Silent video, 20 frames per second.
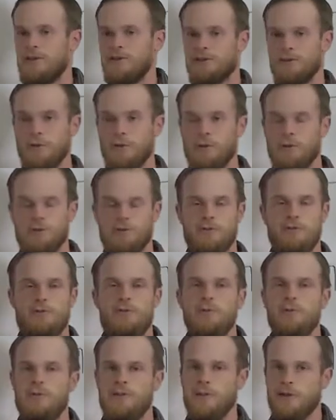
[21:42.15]
So there's a
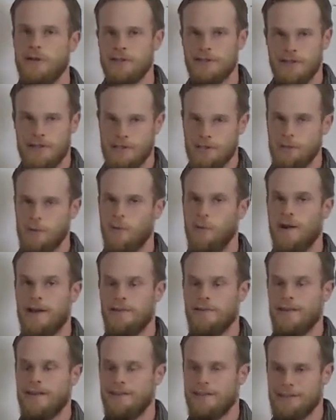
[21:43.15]
few theories as to
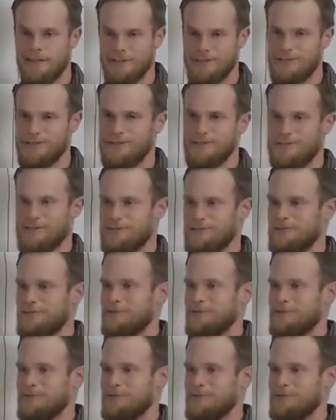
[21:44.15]
why that is.